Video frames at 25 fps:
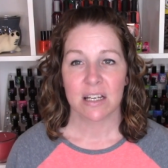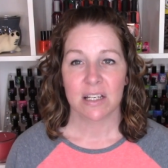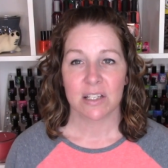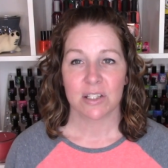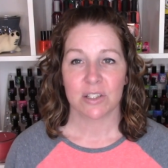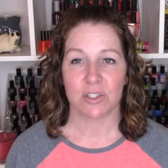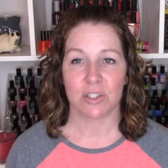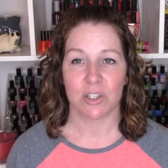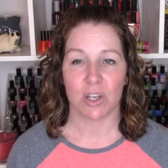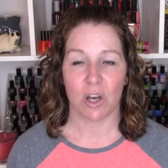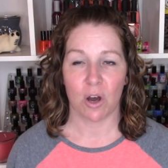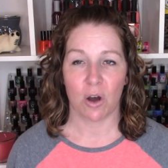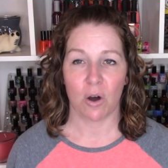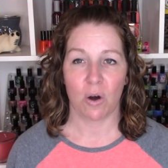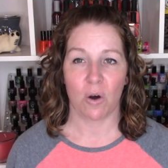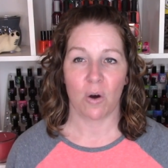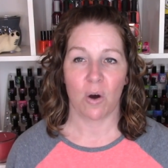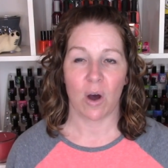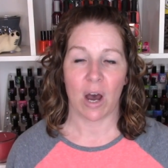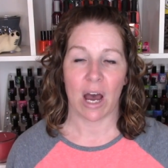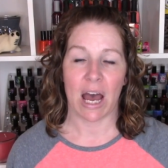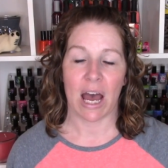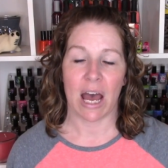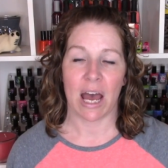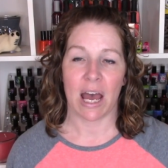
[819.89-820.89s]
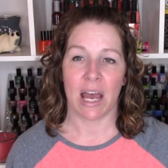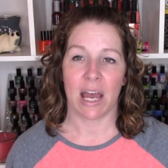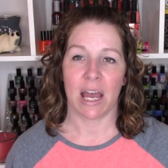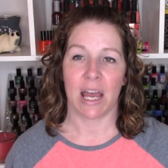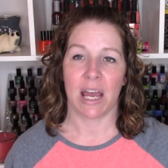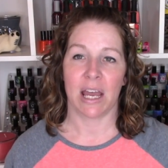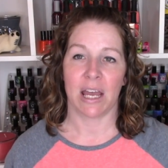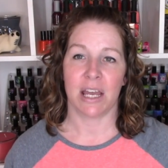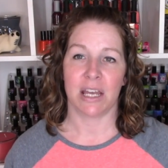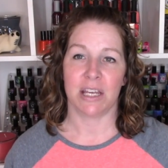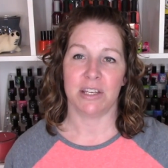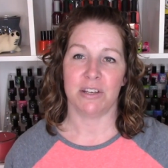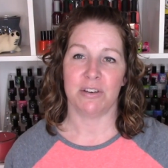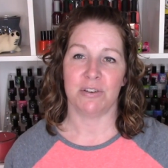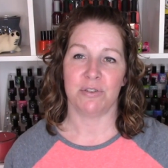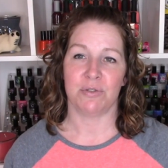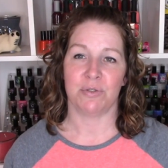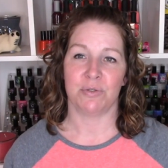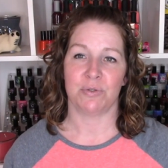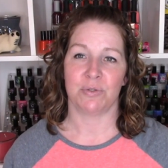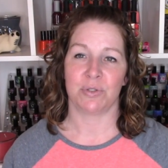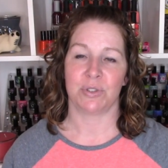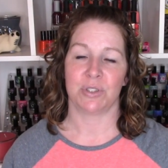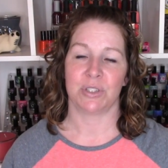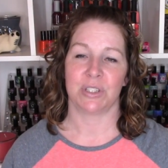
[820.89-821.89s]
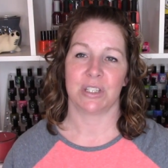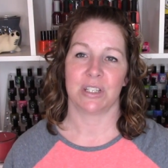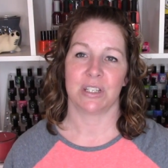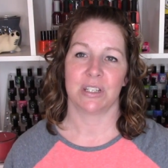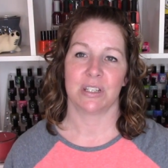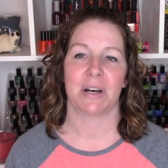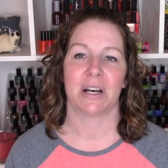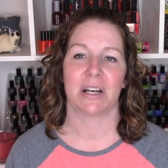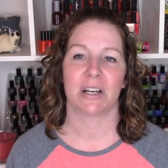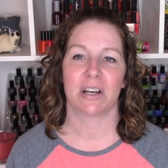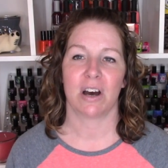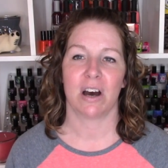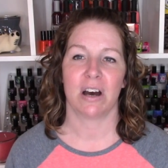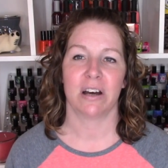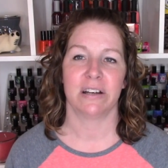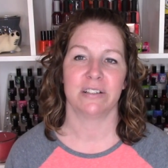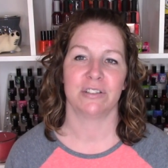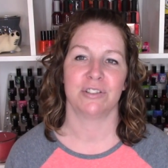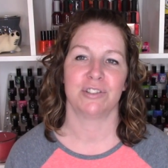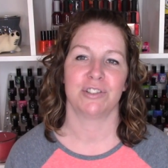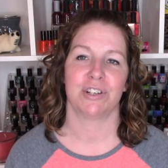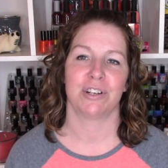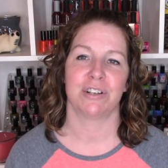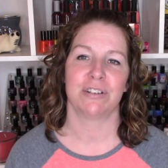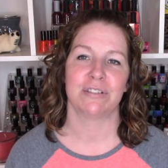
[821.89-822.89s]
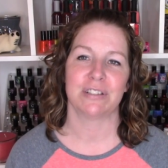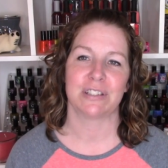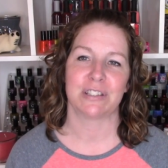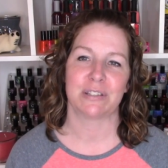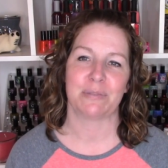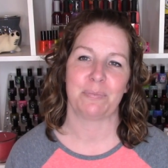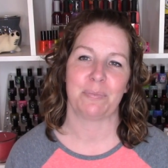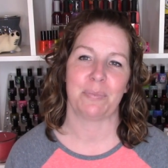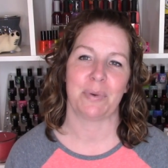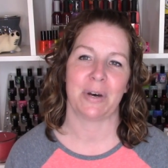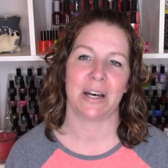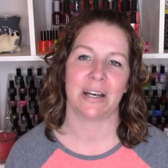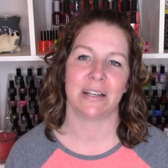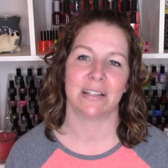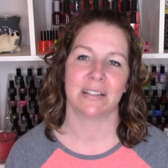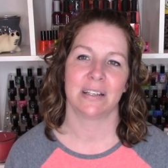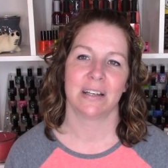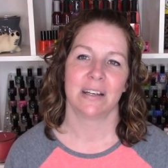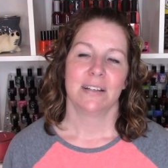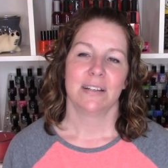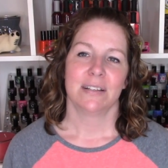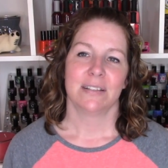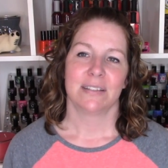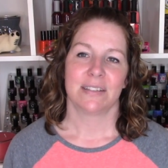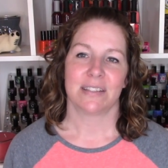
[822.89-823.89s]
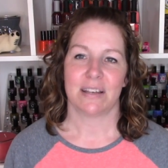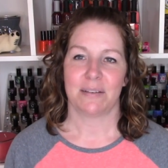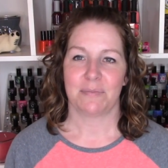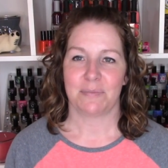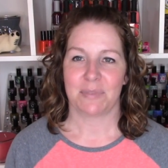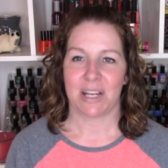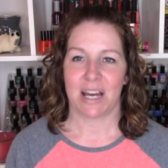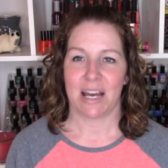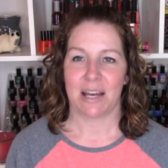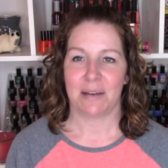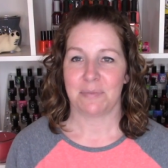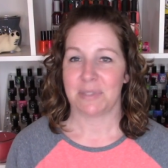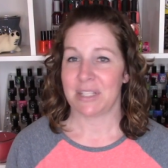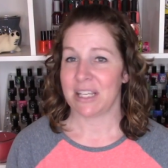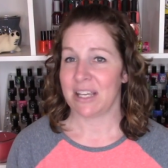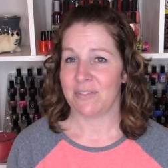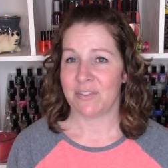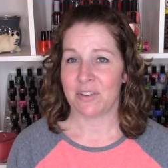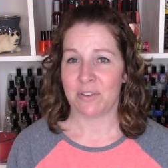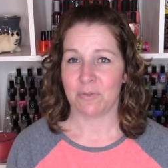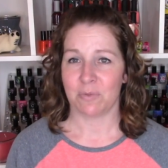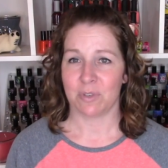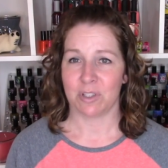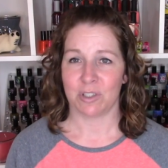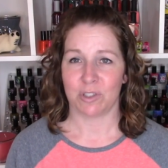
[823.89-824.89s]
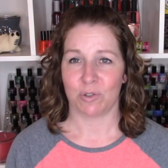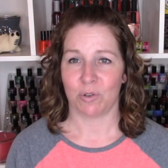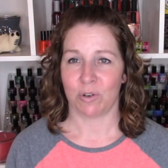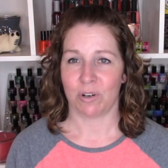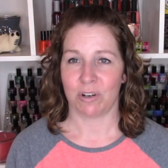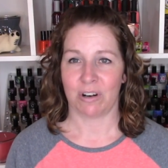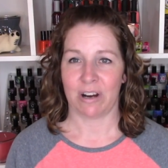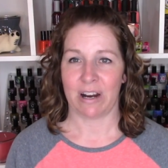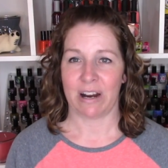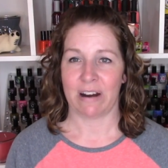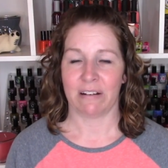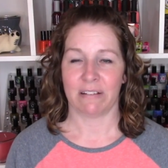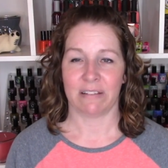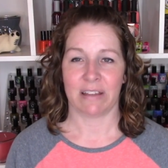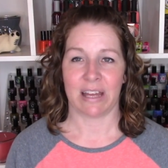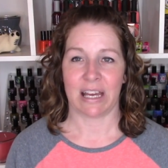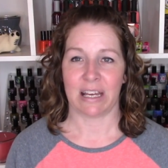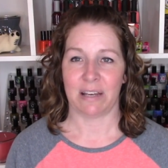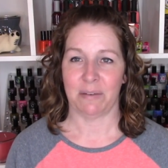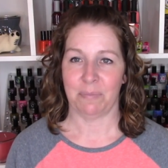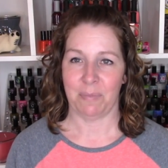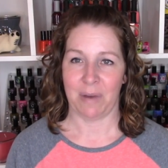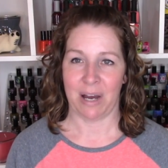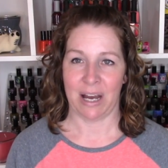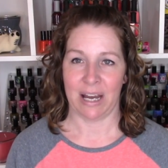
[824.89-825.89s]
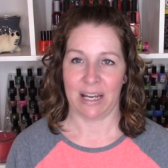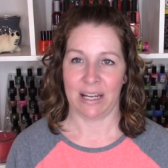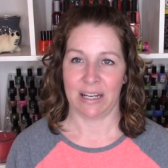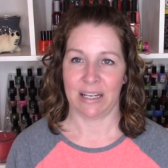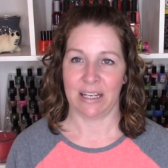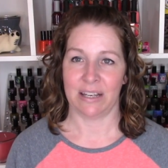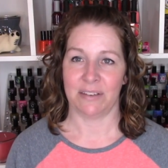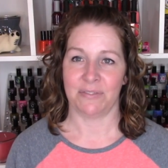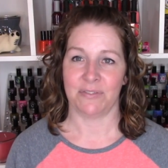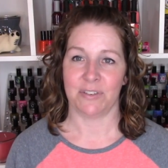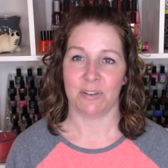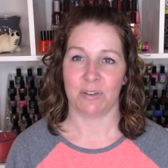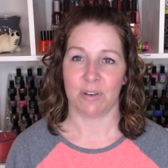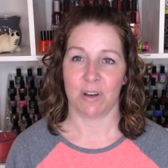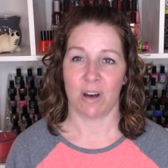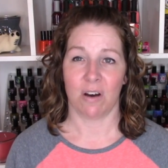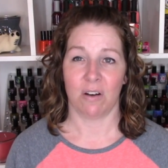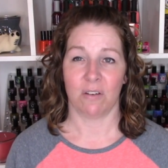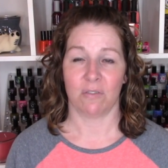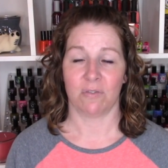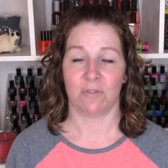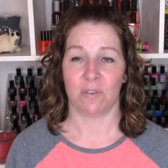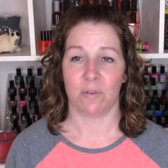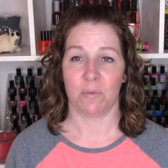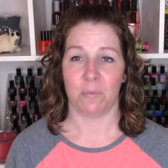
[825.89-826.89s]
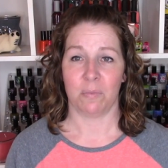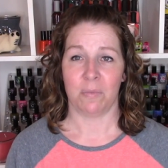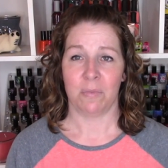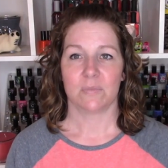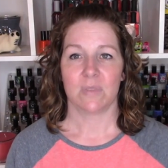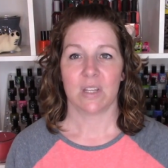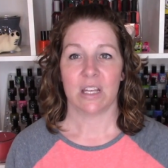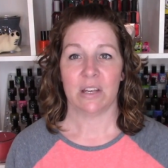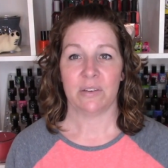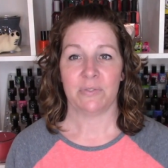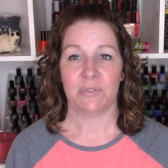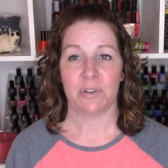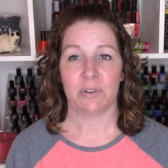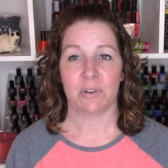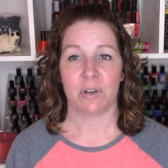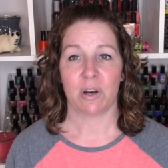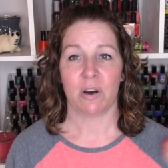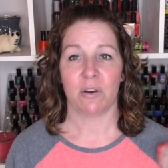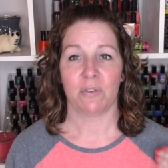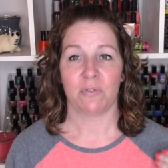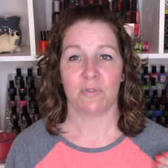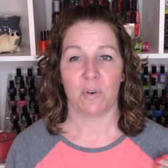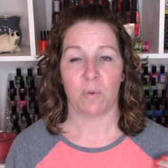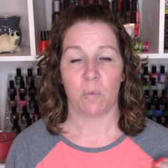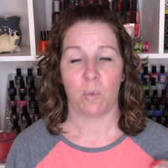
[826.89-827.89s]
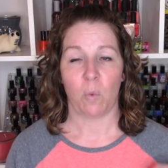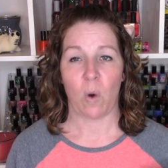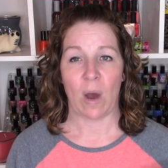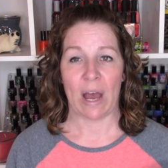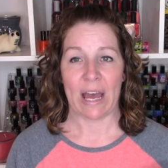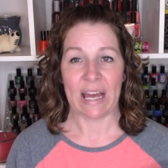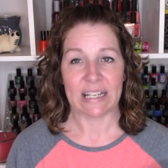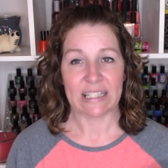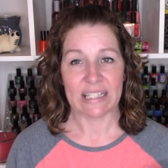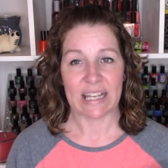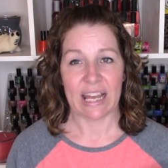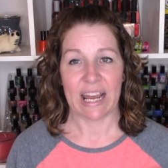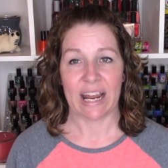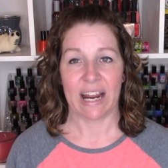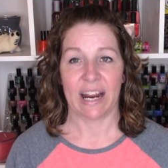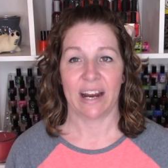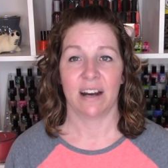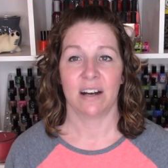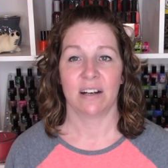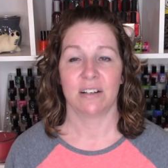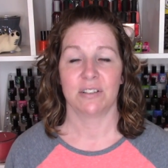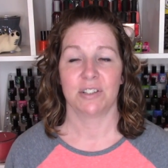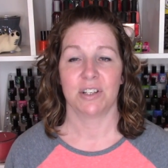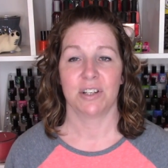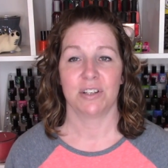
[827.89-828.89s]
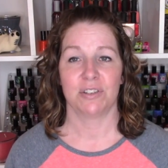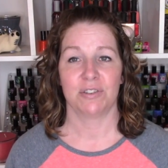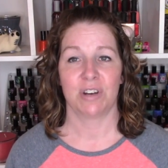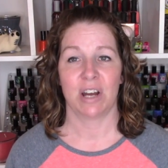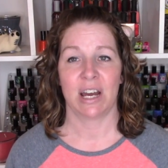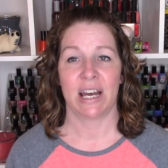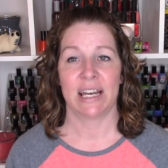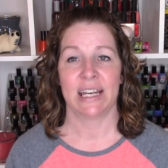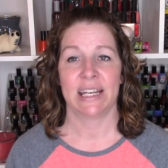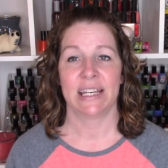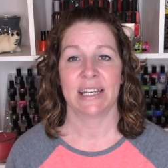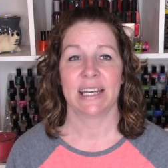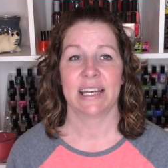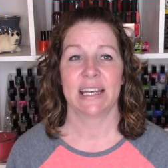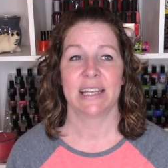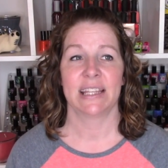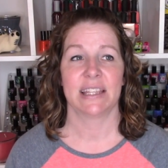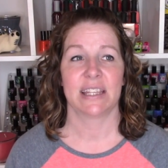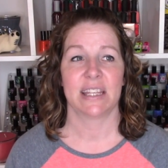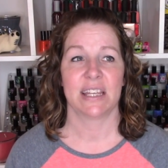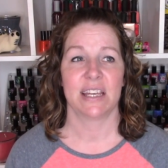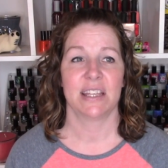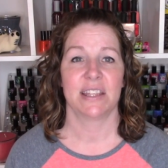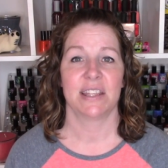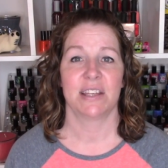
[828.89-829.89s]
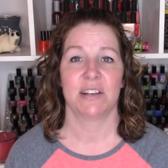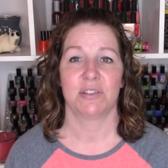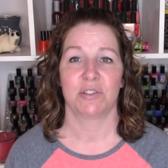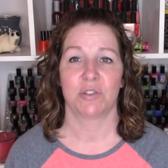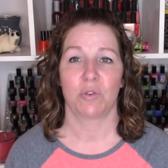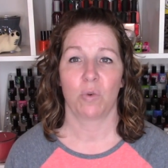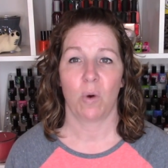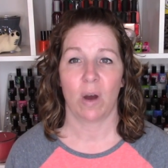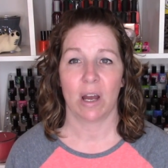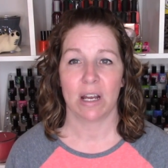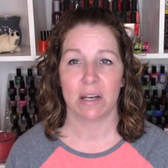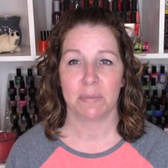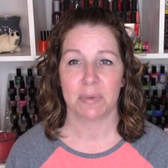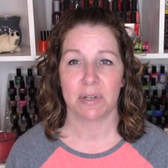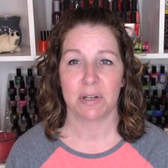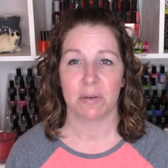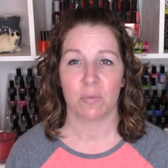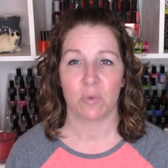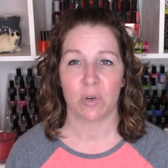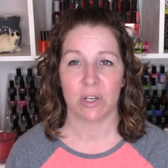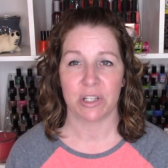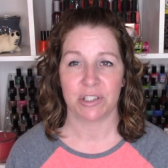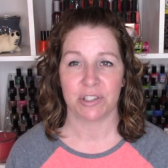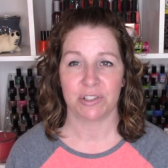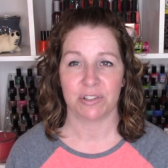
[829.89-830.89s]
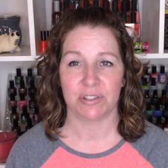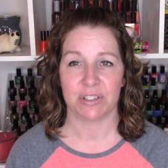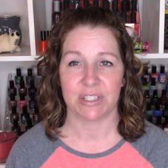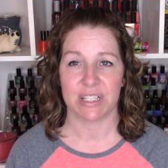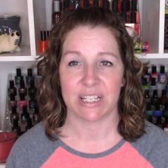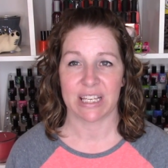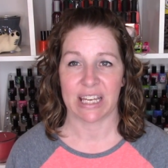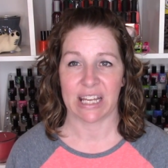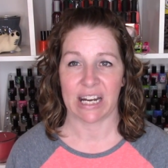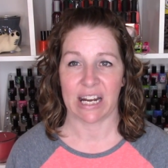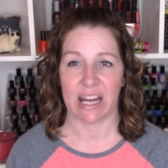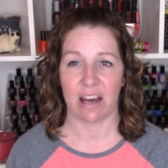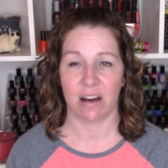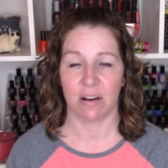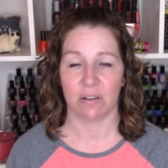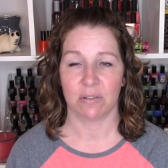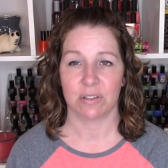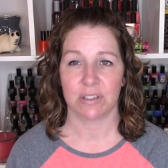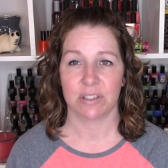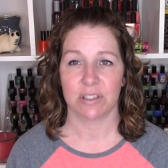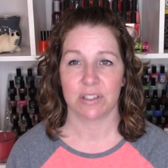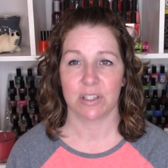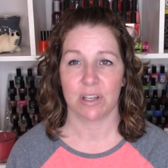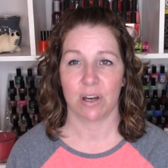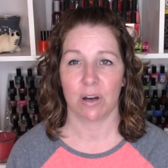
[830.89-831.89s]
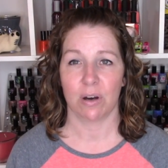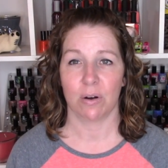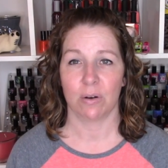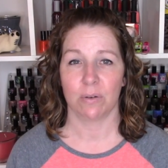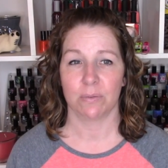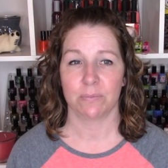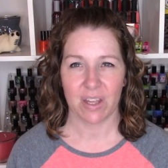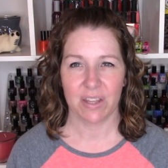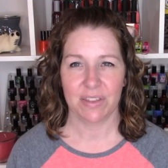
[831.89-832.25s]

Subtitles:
so I used cotton shirts. But sometimes even with shorter hair like mine, if you go from wet hair to drying it, then there's quite a bit of moisture to get out. So